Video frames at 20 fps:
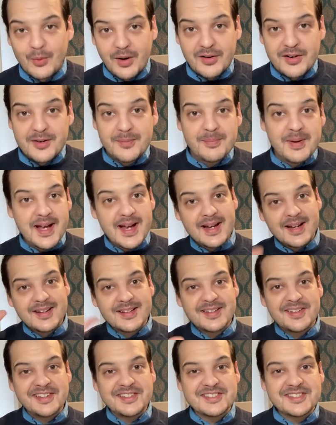welcome
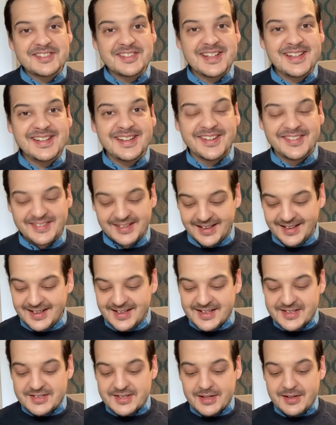back. Nice to see you.
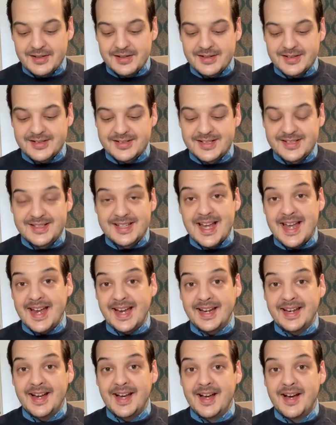So
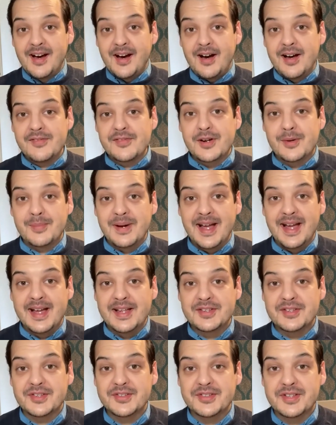today, I've got my
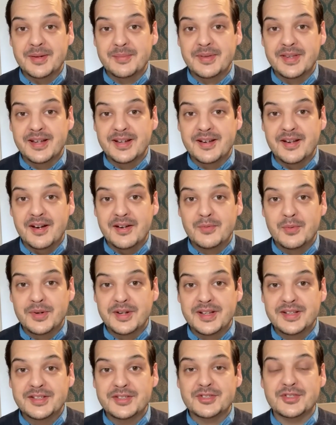hands on something that I've
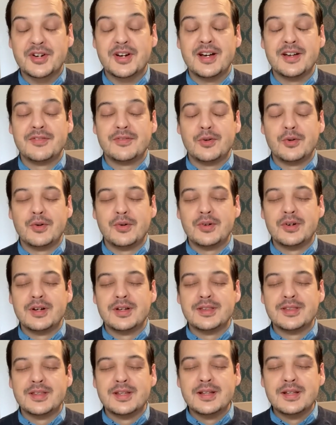wanted to try for
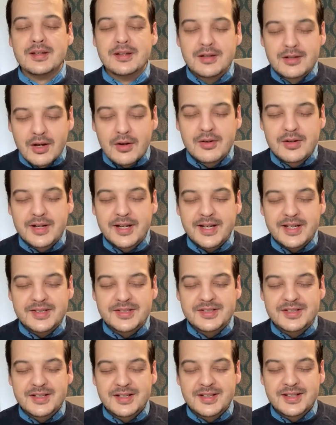the
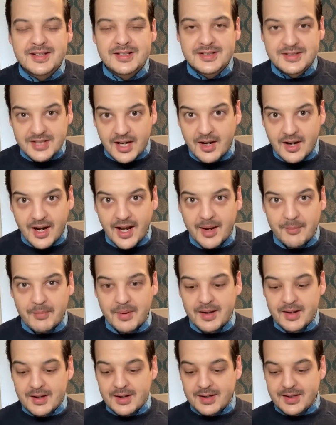longest time.
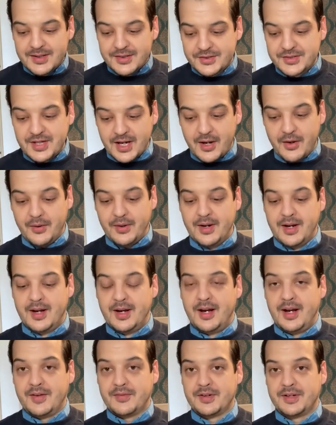So,
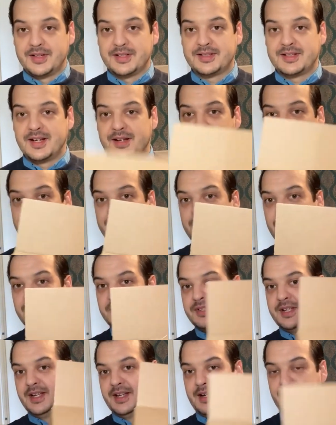I've got this lovely
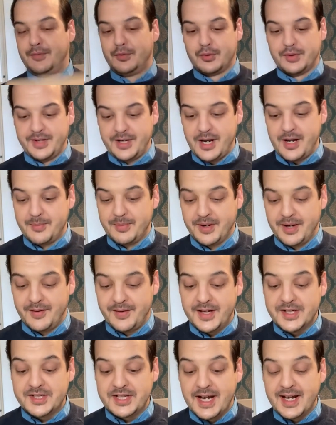box here that I've already opened. I've
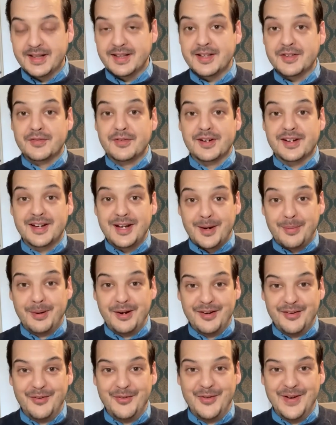actually had this for a
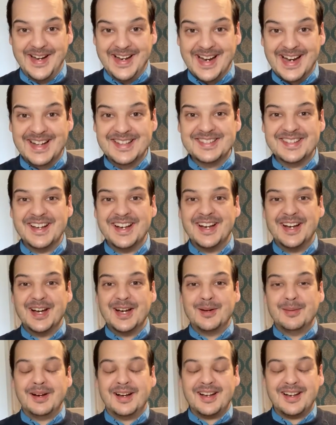couple of weeks,
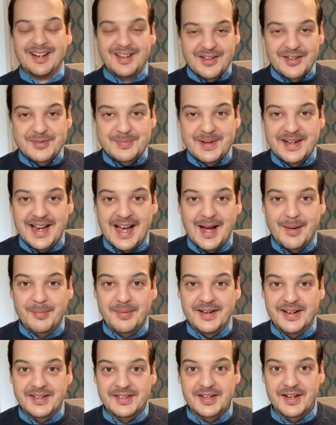but a lot's been
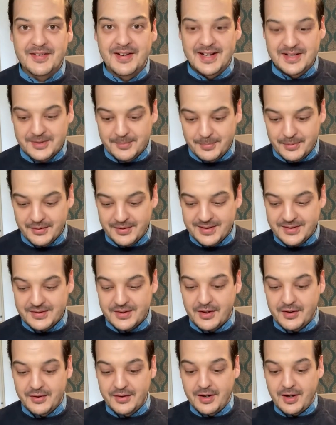happening, so I've had to put this
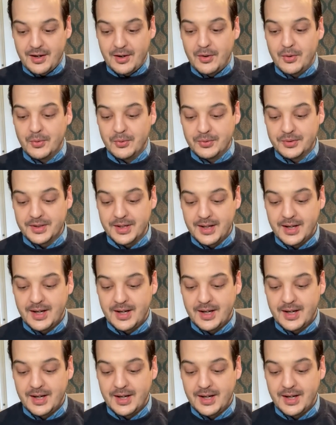on hold.